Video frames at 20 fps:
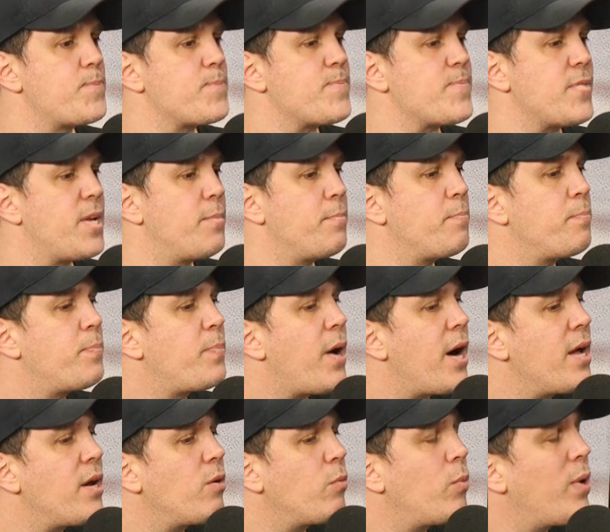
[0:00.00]

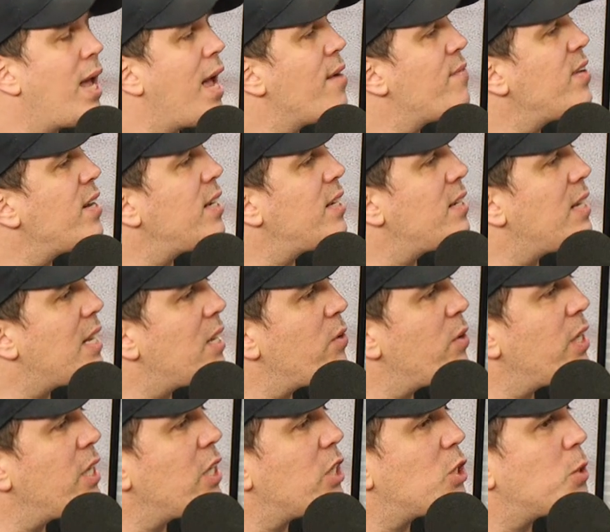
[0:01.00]
But we haven't
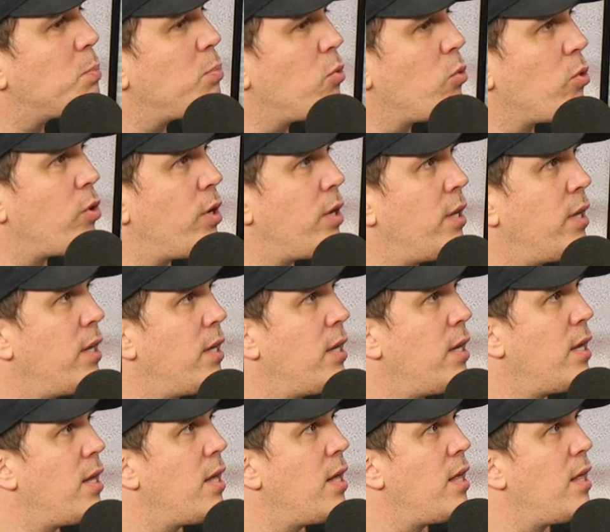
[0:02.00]
really explored
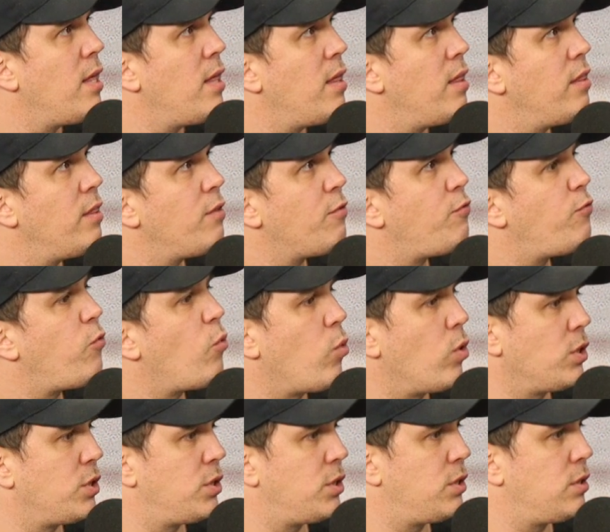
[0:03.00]
the
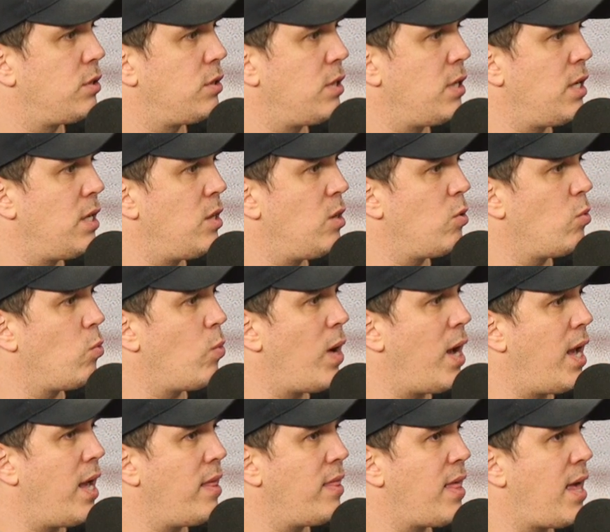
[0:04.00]
Force in the
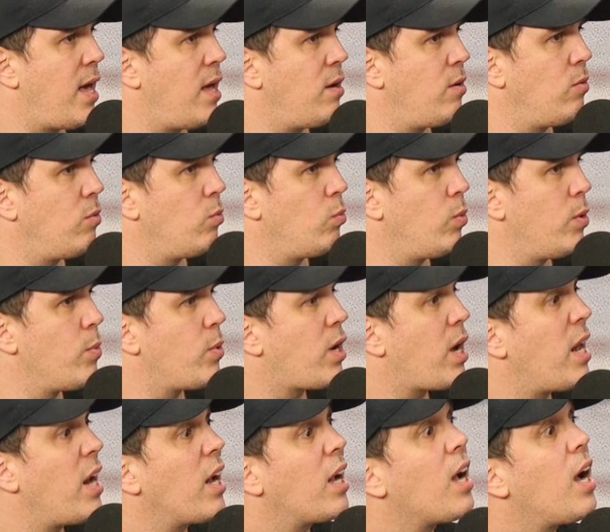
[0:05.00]
way that we were
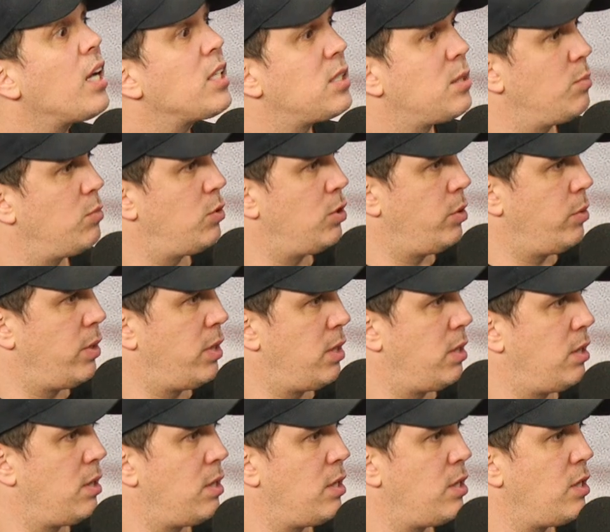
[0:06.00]
kind of accustomed to it.
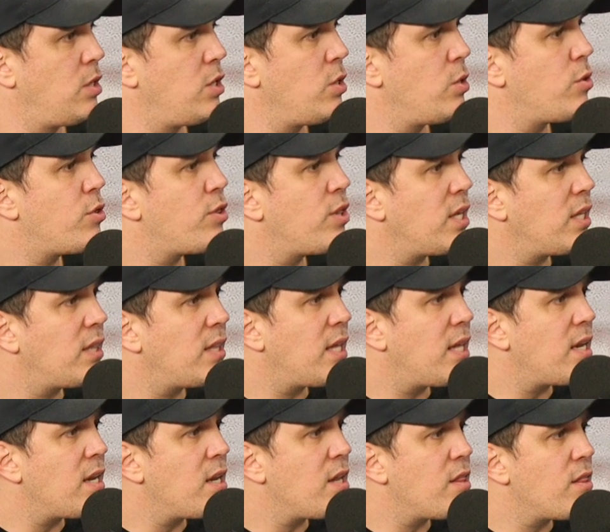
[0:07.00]
Yeah. Do you think
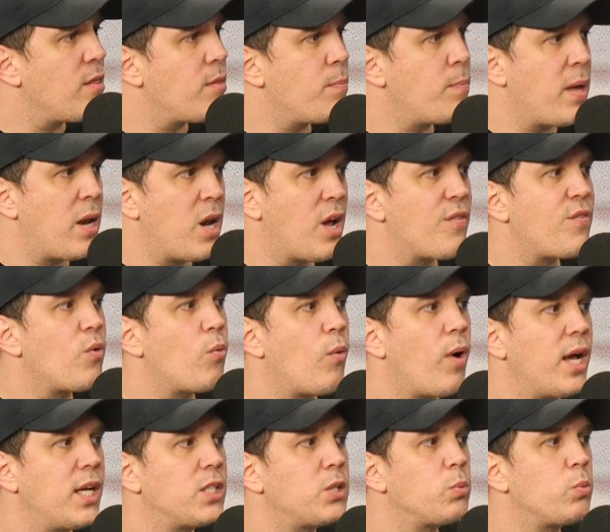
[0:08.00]
that Benioff and
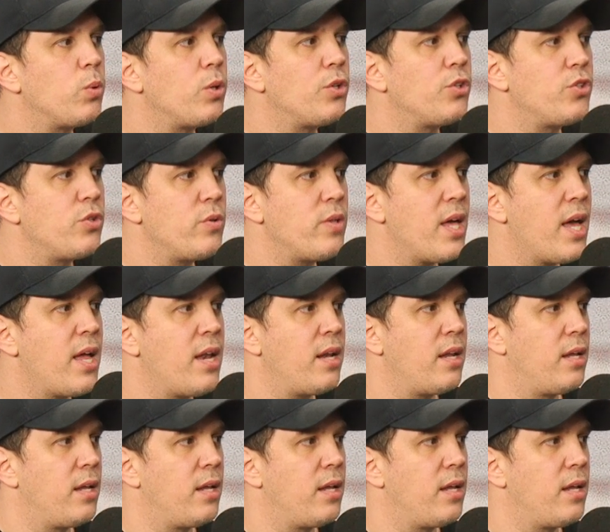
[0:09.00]
Weiss will do that?